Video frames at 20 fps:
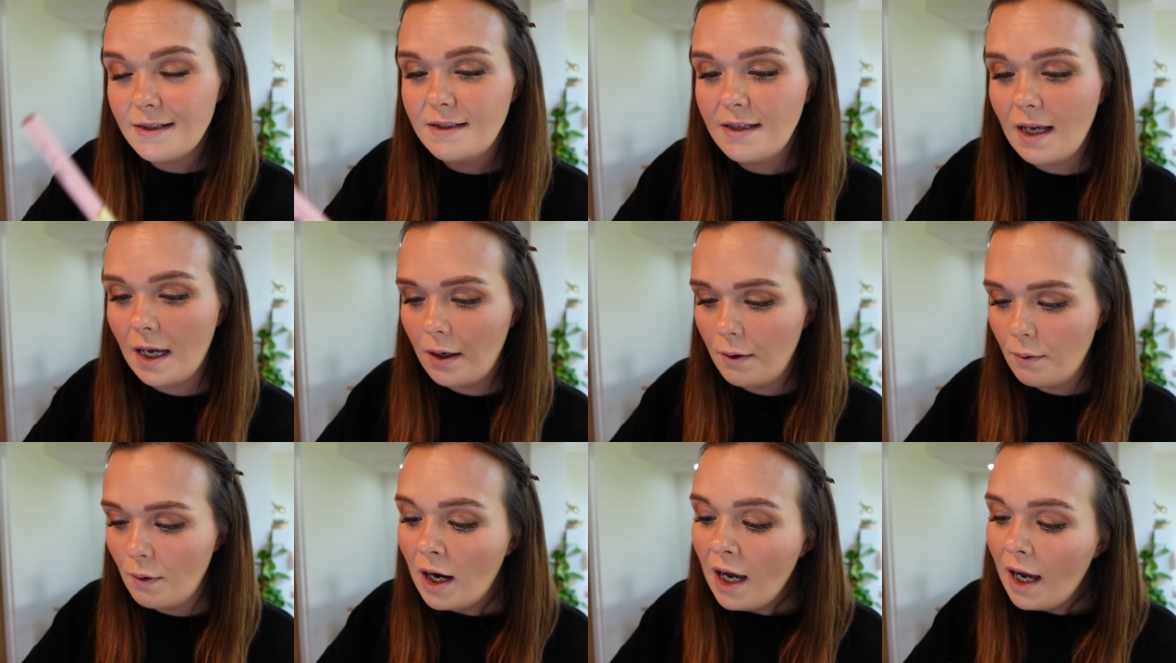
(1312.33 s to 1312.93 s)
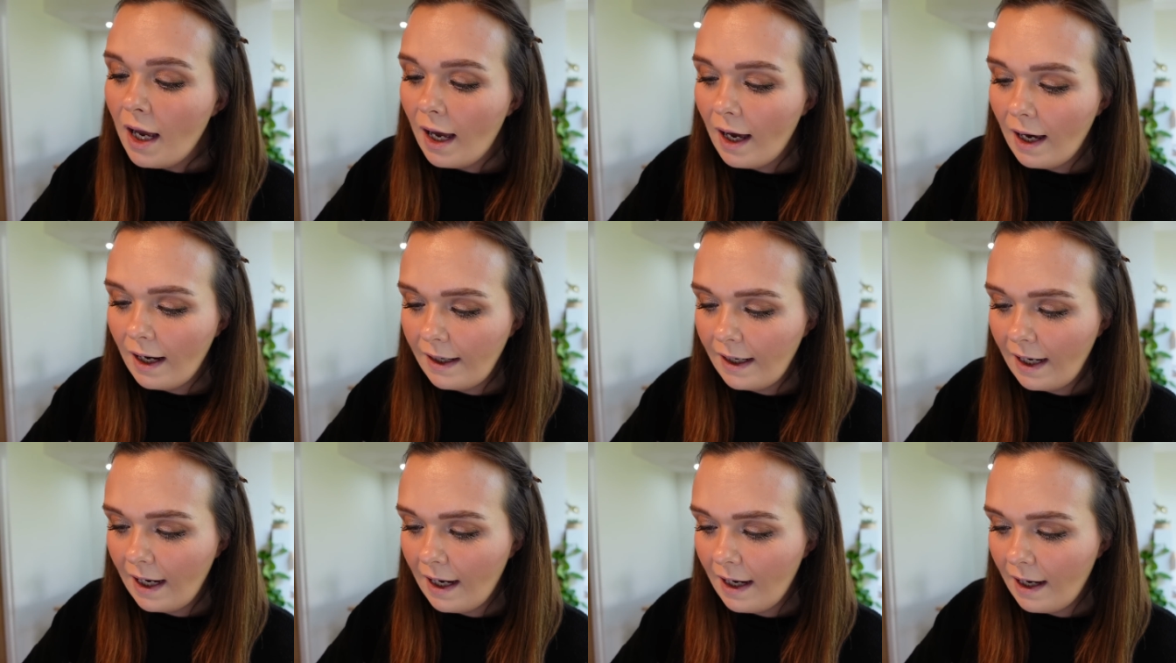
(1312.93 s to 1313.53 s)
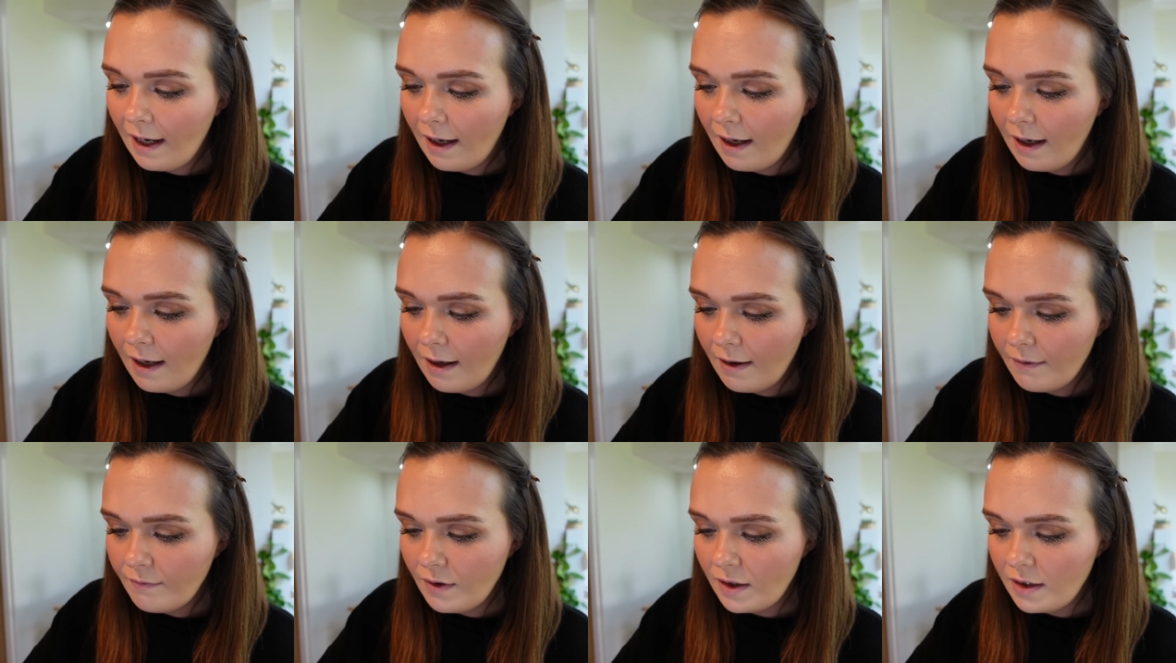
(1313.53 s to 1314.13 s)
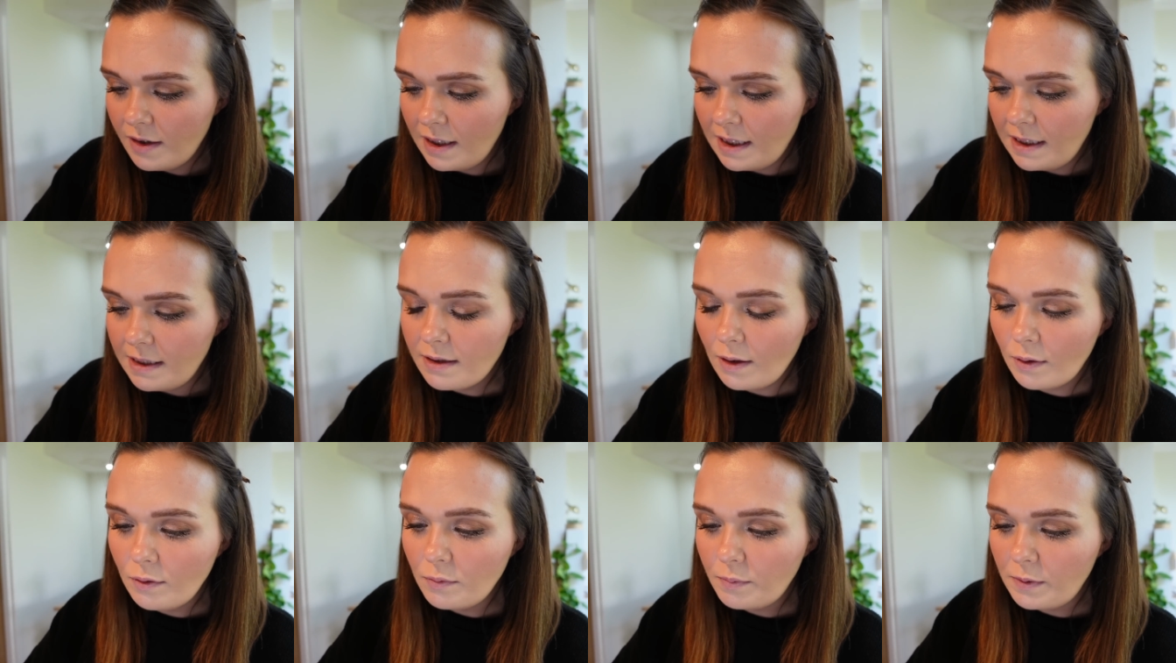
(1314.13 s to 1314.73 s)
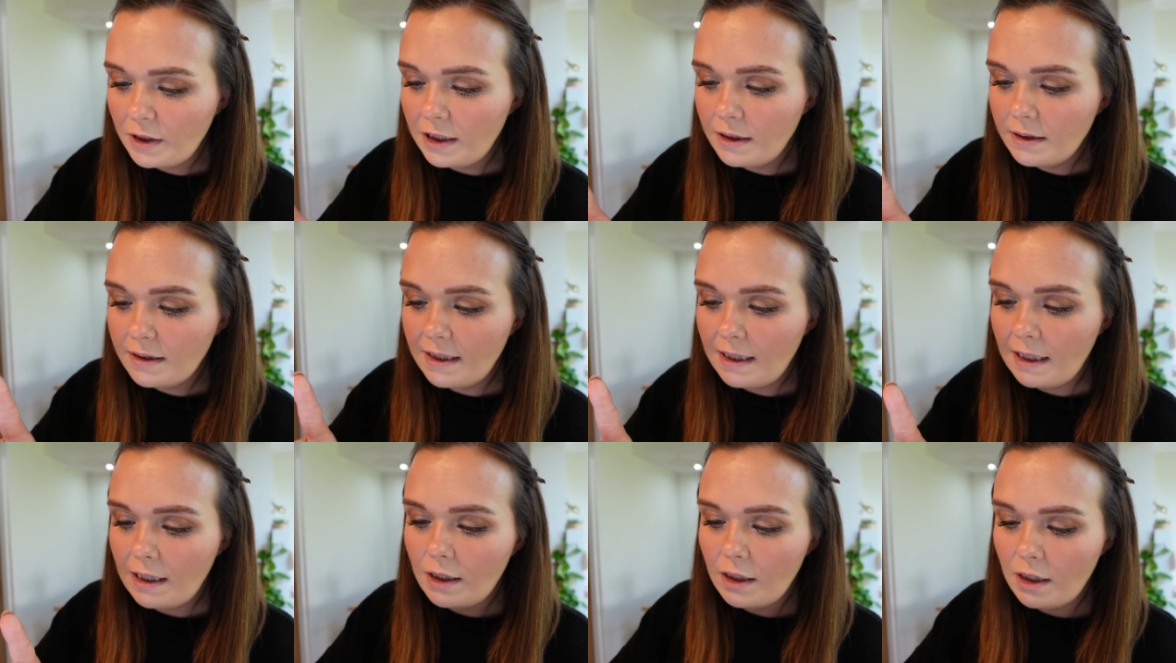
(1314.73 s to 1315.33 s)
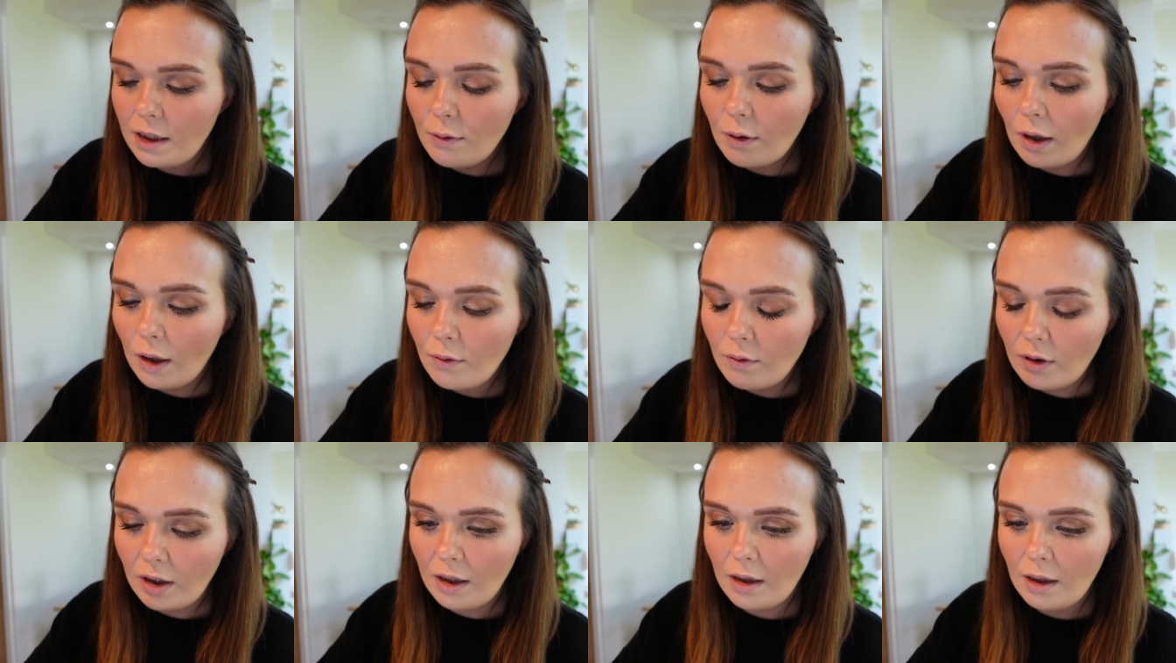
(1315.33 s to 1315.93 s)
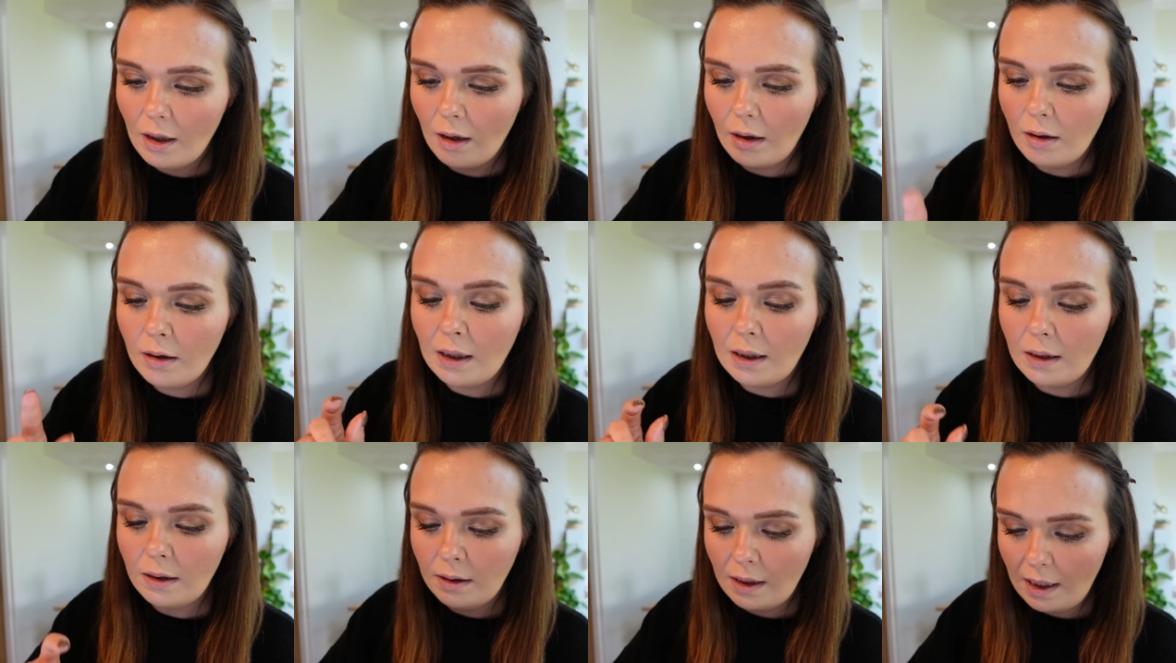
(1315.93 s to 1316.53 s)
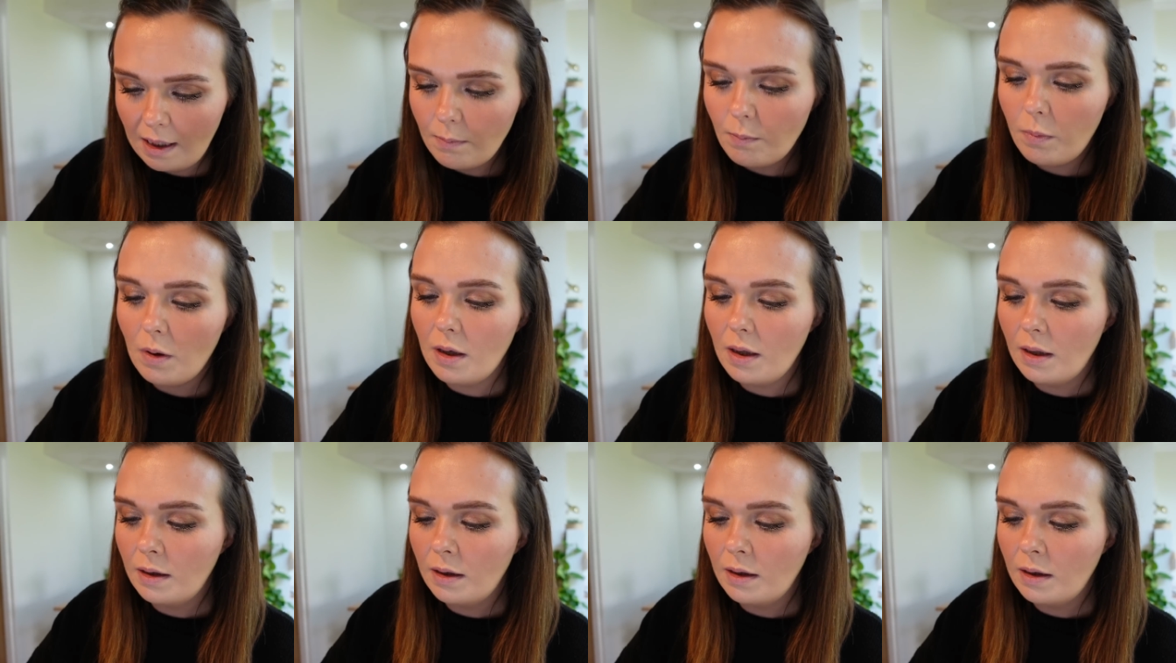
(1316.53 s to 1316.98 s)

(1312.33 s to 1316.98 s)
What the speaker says: So I have the Doll Beauty You Go Girl lip